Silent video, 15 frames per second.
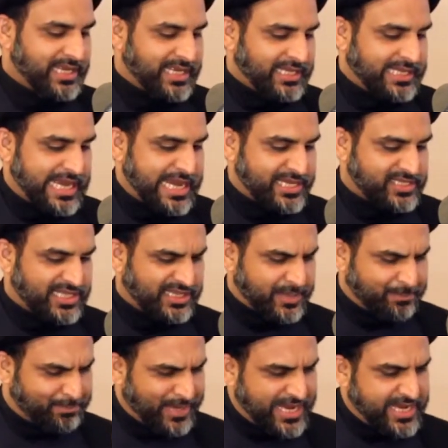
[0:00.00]
That the
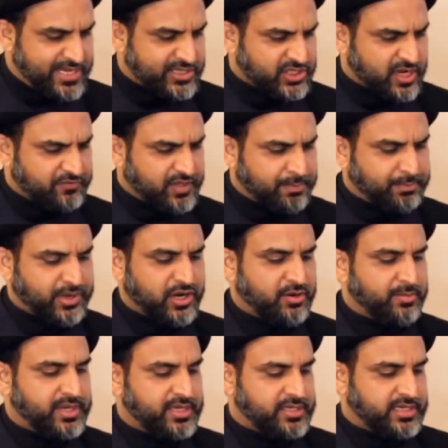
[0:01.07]
base of the
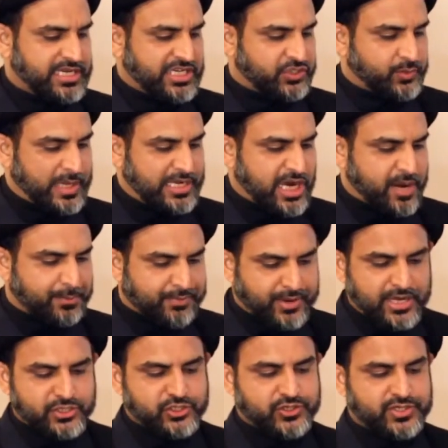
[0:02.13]
pyramid is when our
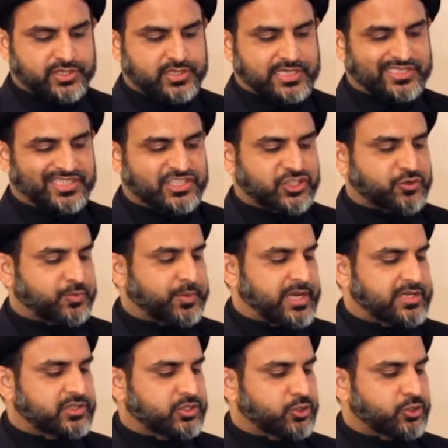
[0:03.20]
prejudice is expressed